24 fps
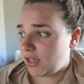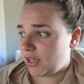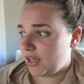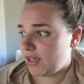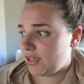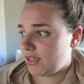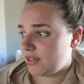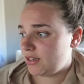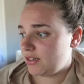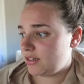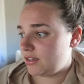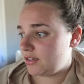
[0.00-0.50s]

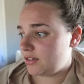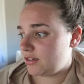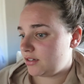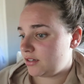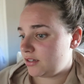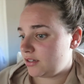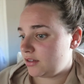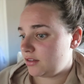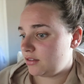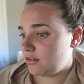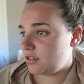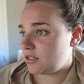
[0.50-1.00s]
and
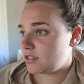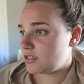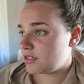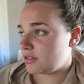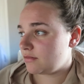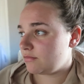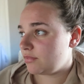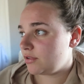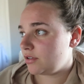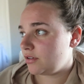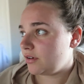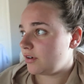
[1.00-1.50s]
this
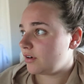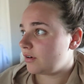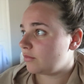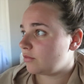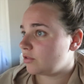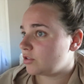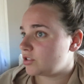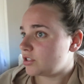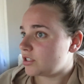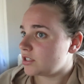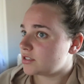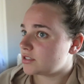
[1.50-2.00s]
computer
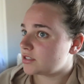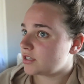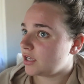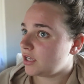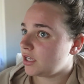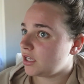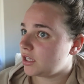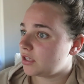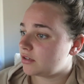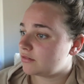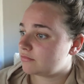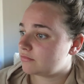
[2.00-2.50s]
will just
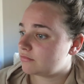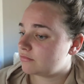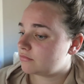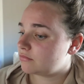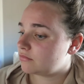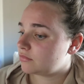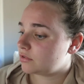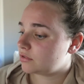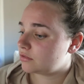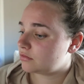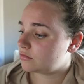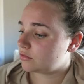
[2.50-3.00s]
like
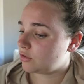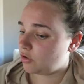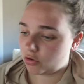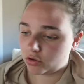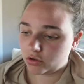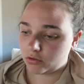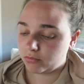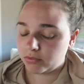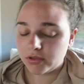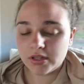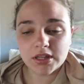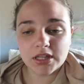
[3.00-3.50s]
go
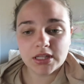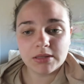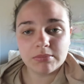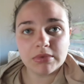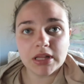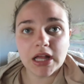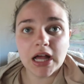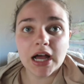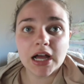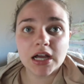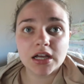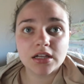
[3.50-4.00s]
completely
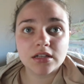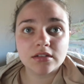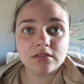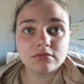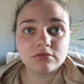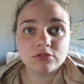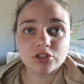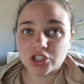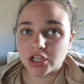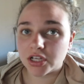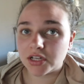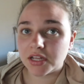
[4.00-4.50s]
black,
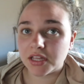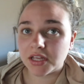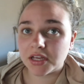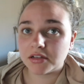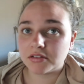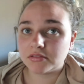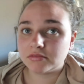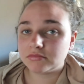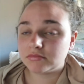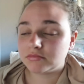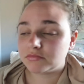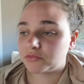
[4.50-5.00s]
shut
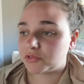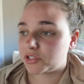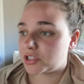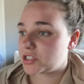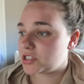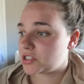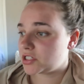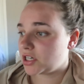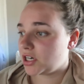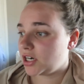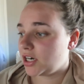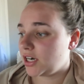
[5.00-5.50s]
down,
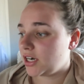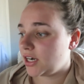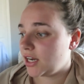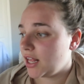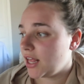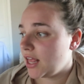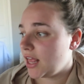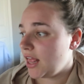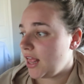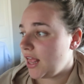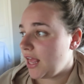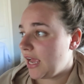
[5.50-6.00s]
restart,
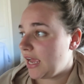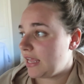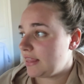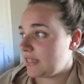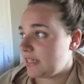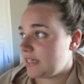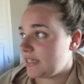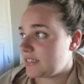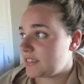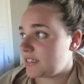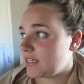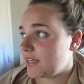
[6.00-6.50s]
and
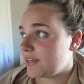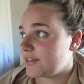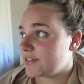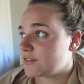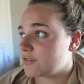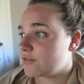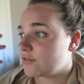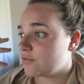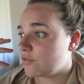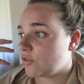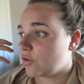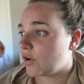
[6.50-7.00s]
then it takes
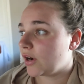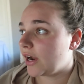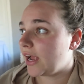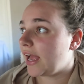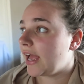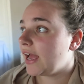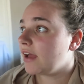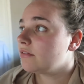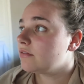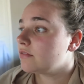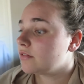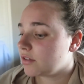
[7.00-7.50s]

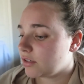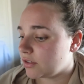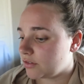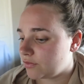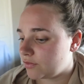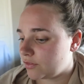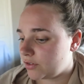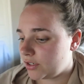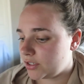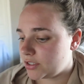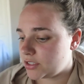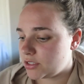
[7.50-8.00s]
forever
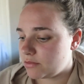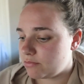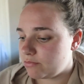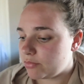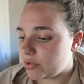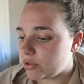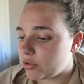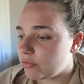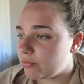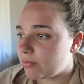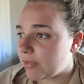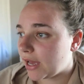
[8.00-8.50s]
for it to
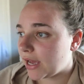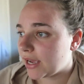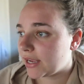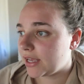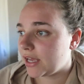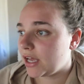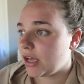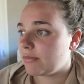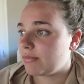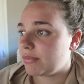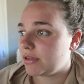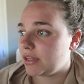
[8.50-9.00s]
boot back
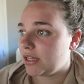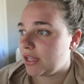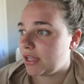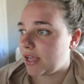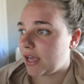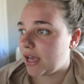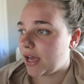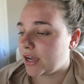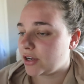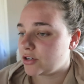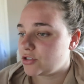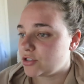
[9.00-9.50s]
up and
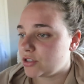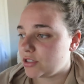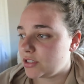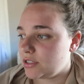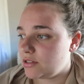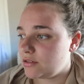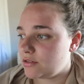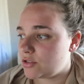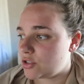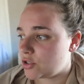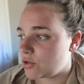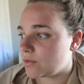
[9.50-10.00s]
like actually
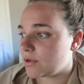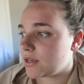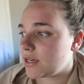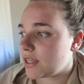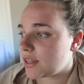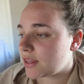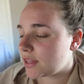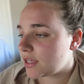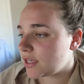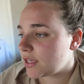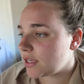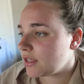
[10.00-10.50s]
do
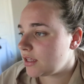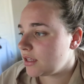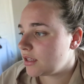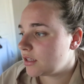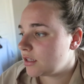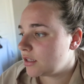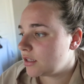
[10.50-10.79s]
anything.